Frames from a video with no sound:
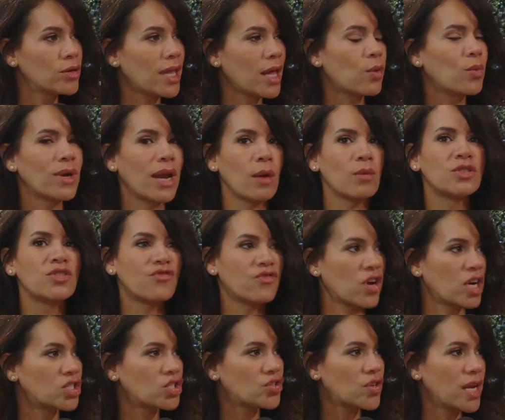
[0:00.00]
Like, when I was
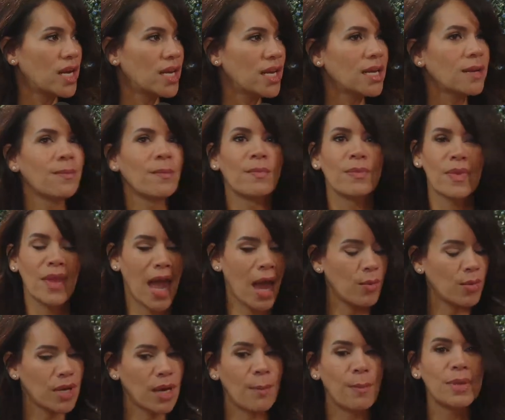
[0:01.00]
frustrated, I
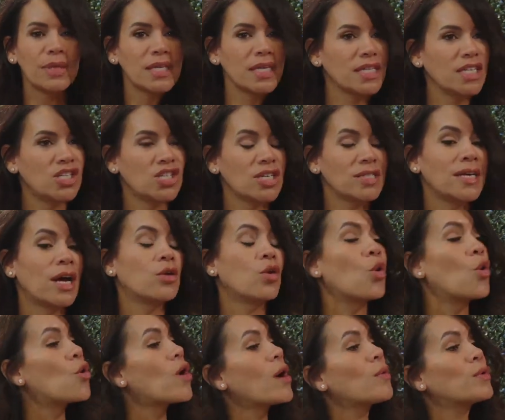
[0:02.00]
would completely shut down
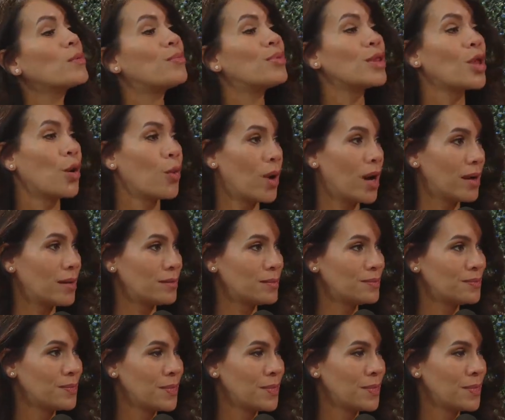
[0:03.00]
or I would blow up.